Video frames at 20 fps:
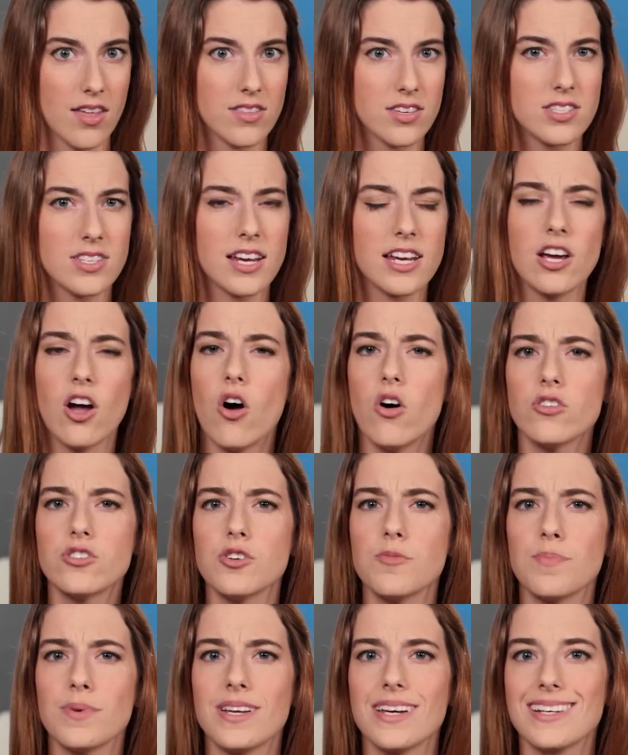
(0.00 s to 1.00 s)
The study
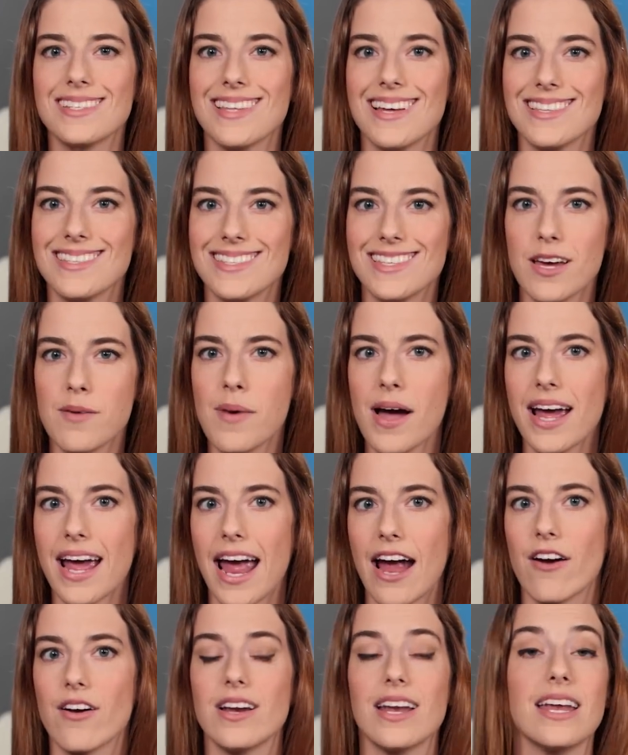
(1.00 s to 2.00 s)
also predicts that
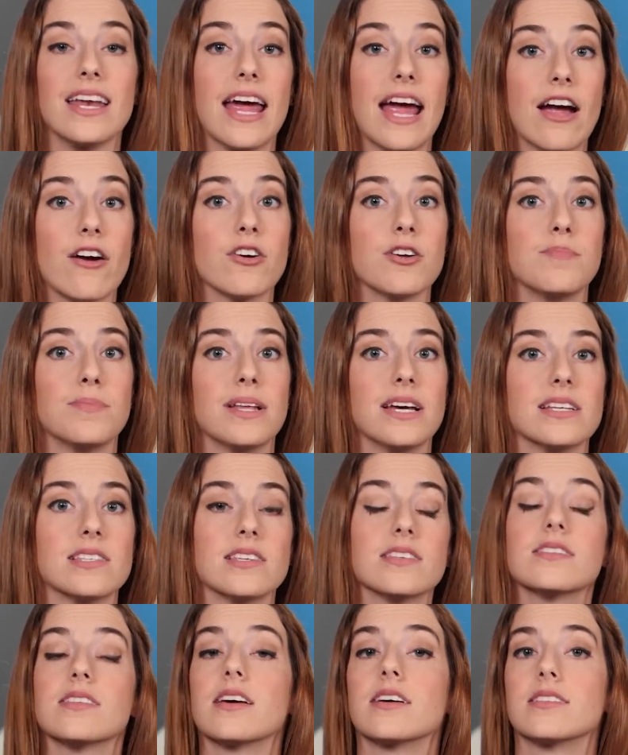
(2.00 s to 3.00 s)
semi-arid and arid
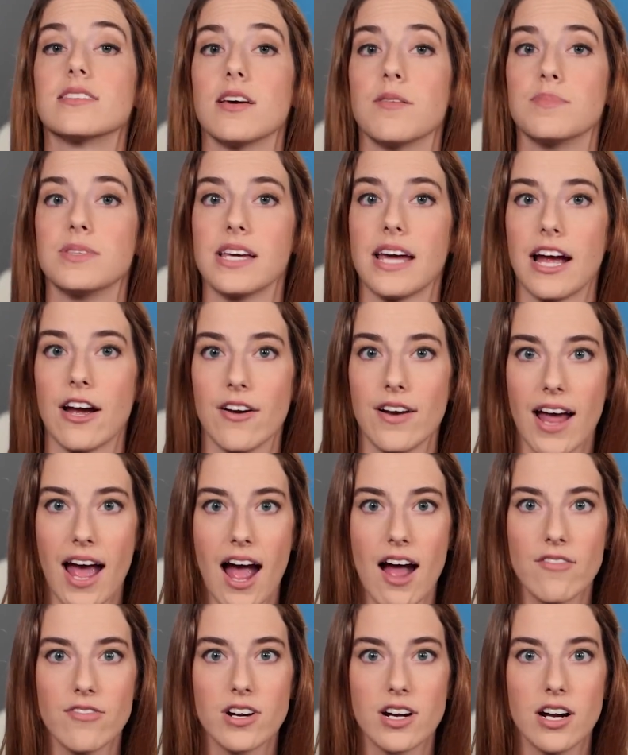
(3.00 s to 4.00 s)
places like sub-Saharan
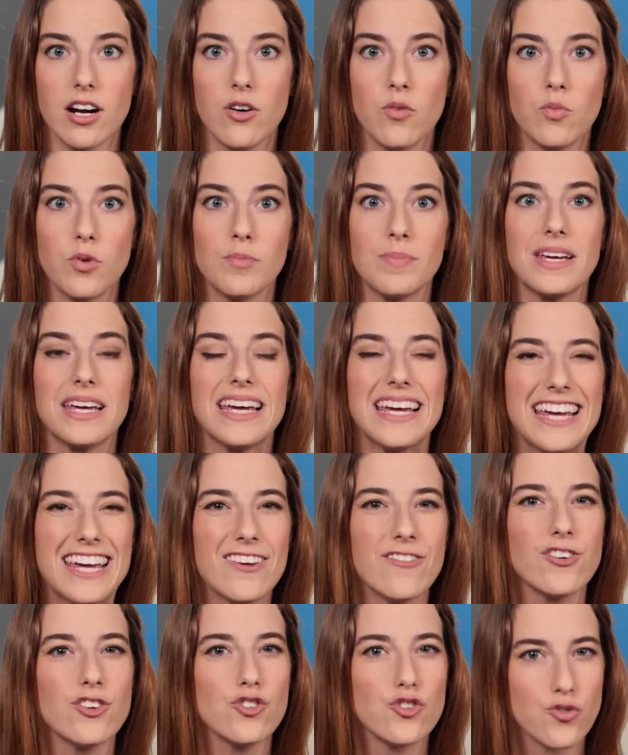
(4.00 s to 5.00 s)
Africa will be
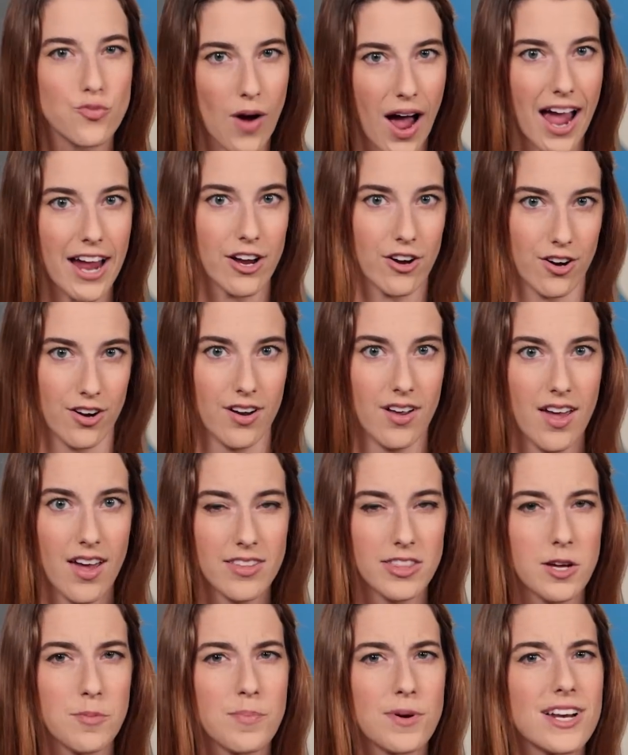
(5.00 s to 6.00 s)
even drier.
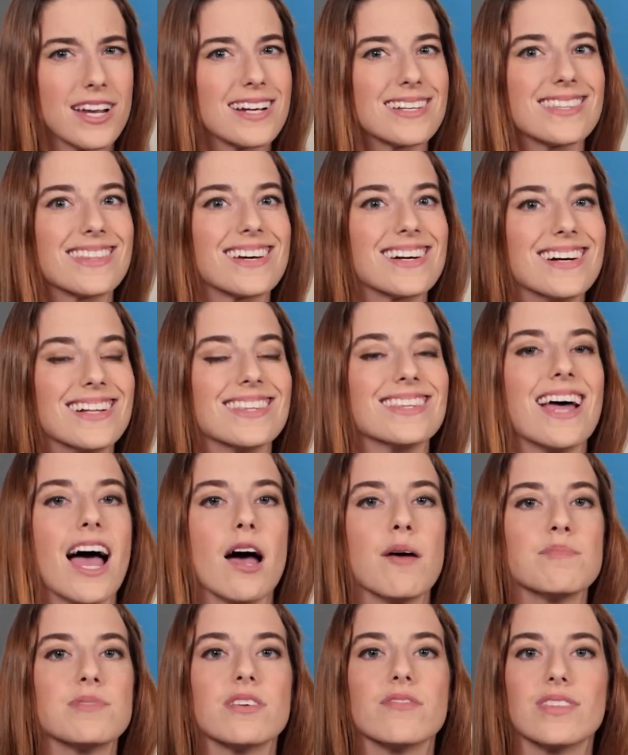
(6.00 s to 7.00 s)
They predict the
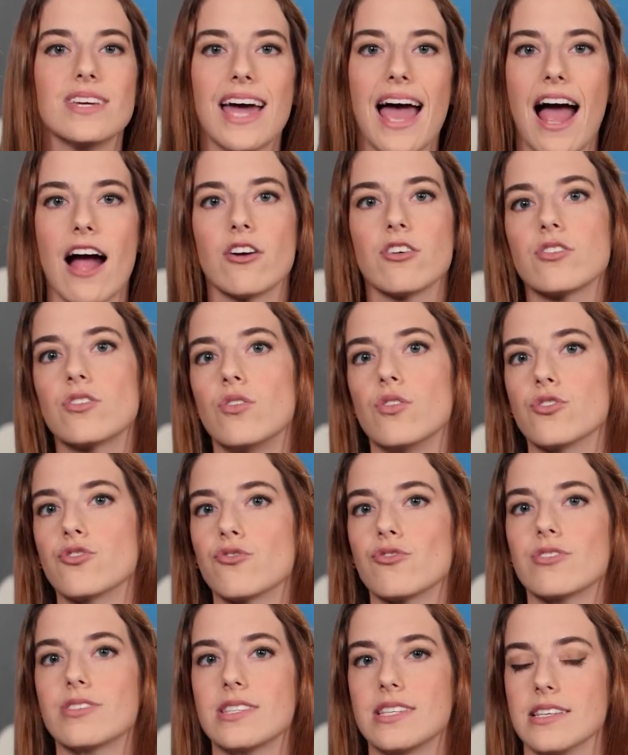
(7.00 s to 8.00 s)
collapse of the
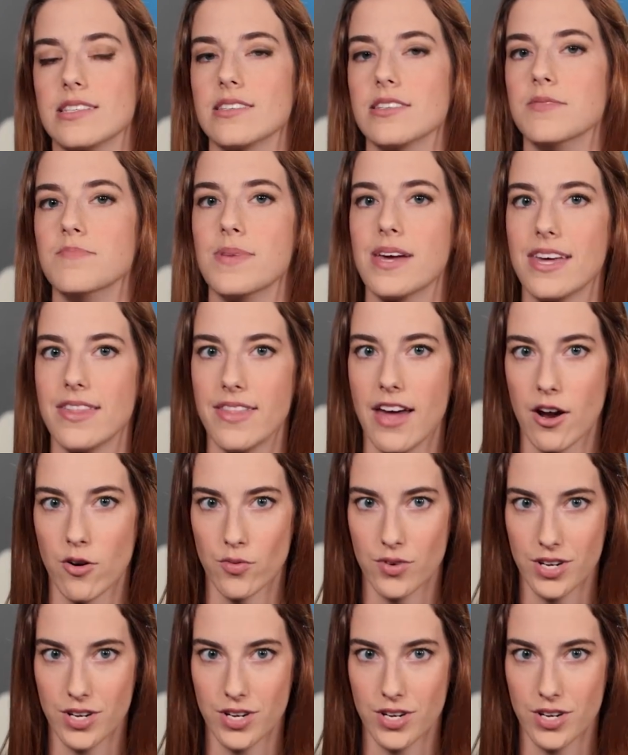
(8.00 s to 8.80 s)
agricultural system in that